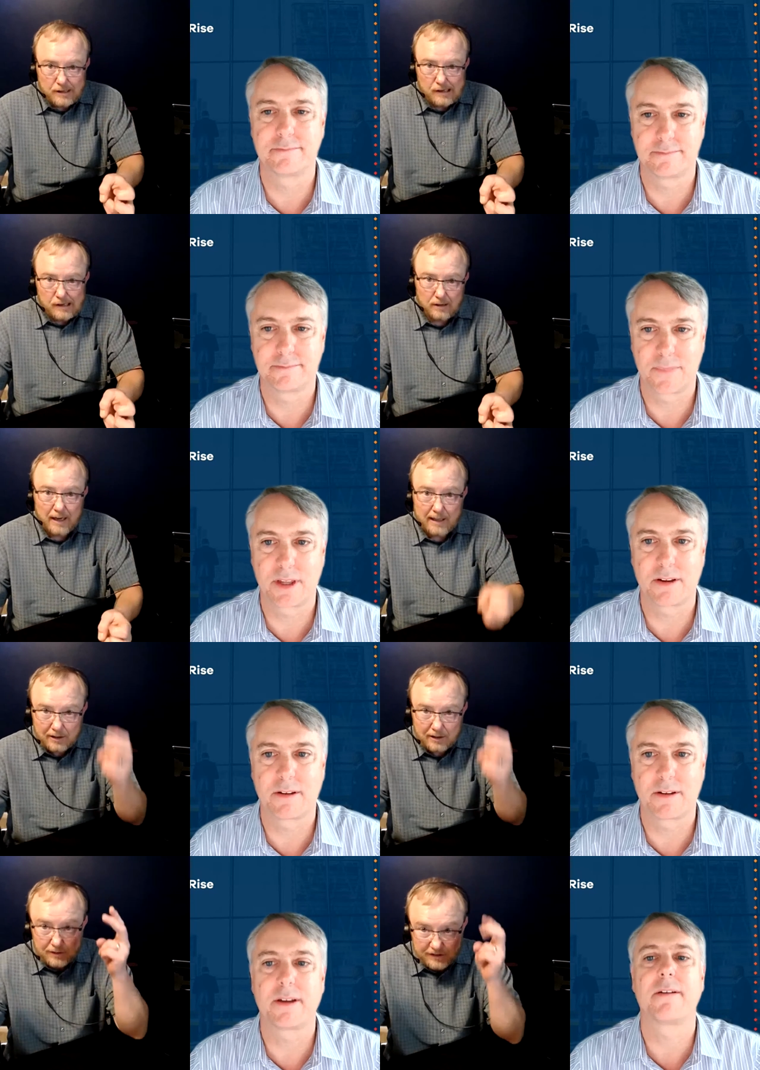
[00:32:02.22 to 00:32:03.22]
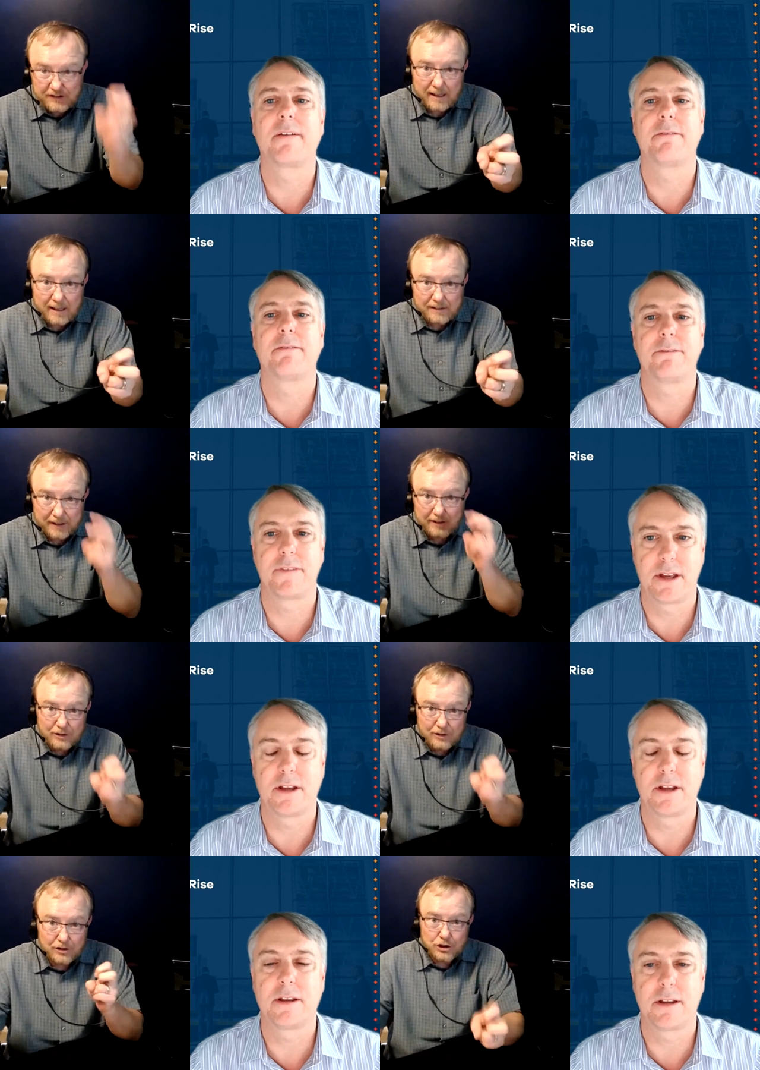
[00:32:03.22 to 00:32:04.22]
Speaker 1: their like sex, like
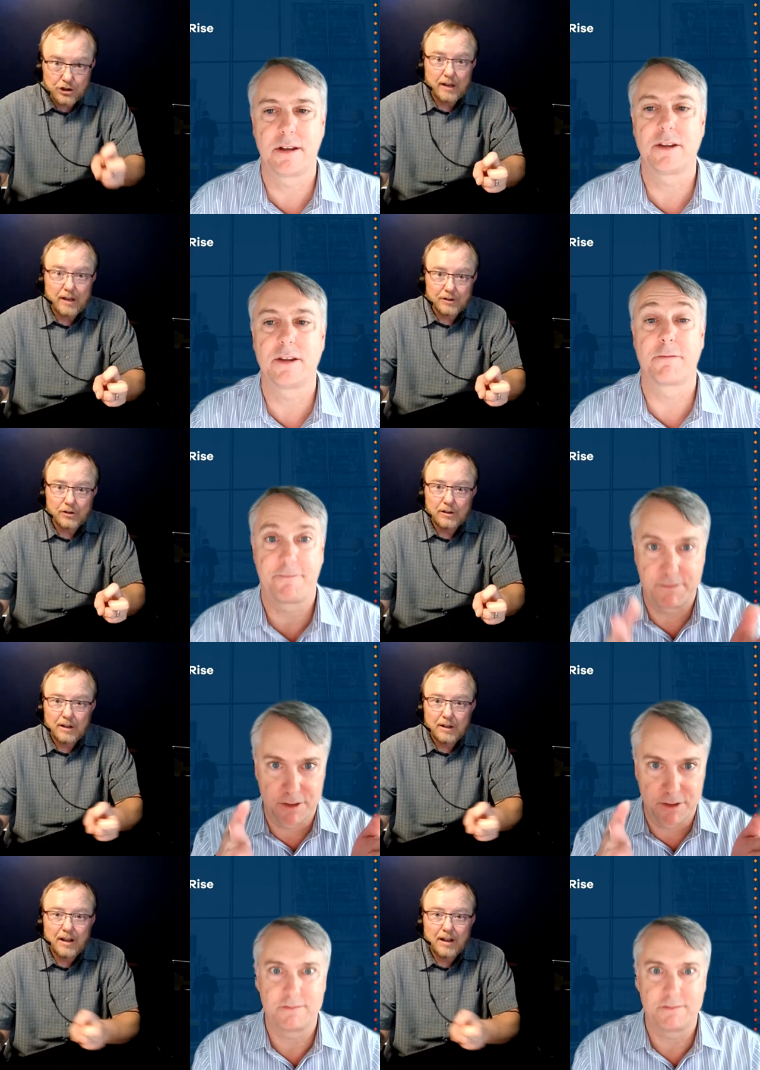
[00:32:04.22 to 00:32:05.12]
their genital,